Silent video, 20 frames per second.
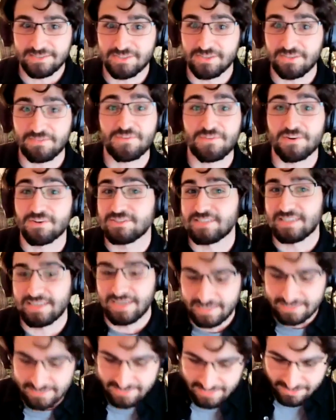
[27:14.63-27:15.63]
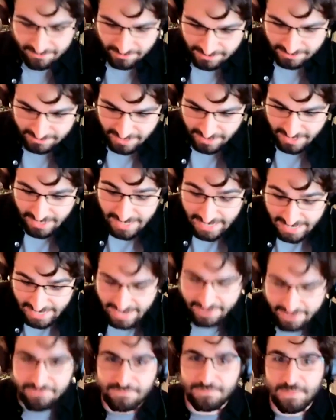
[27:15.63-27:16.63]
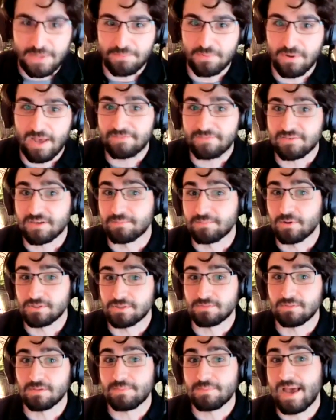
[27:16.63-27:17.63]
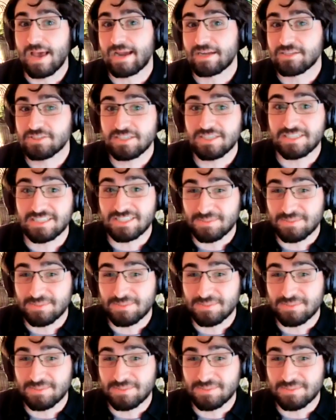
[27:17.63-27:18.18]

So the first thing I said was if people have compostable packaging,